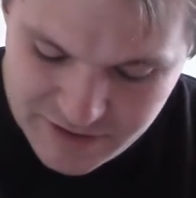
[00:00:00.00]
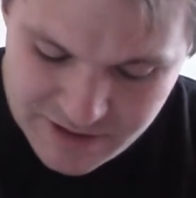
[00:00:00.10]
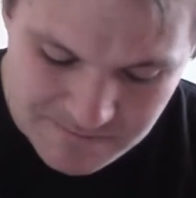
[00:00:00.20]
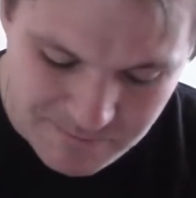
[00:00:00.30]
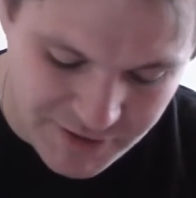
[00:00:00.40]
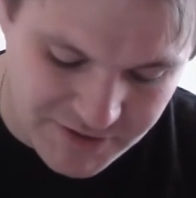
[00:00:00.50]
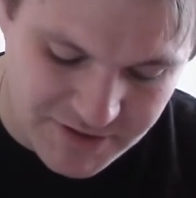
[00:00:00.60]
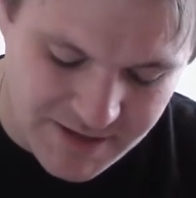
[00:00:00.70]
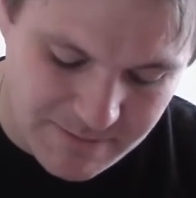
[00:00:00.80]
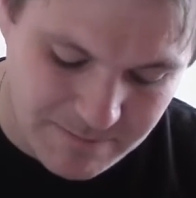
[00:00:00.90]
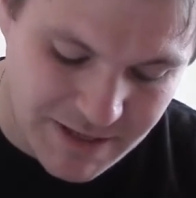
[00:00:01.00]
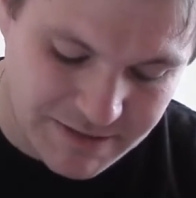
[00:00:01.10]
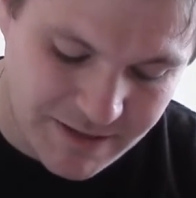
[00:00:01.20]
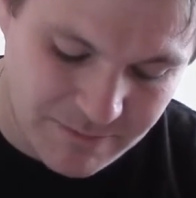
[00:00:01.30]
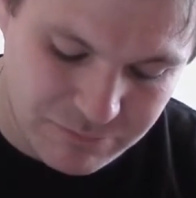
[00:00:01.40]
Brings a Black
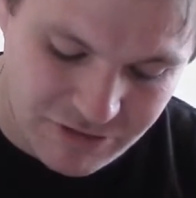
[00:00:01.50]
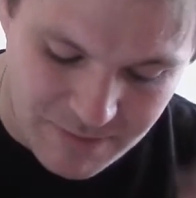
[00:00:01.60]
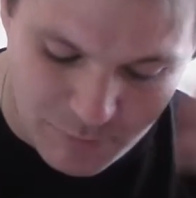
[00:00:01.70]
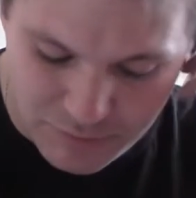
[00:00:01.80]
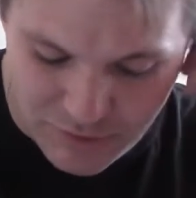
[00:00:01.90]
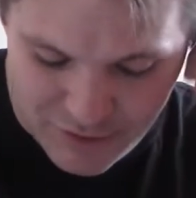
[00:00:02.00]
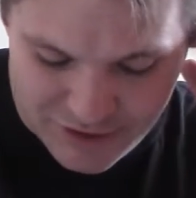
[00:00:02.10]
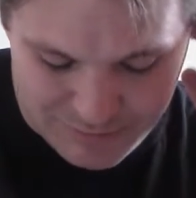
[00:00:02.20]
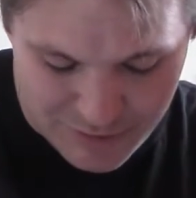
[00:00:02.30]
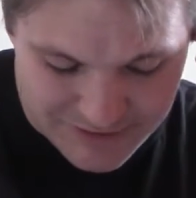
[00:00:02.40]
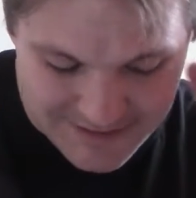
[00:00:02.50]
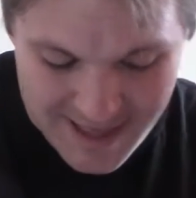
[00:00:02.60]
Talon Prime up to 30 points.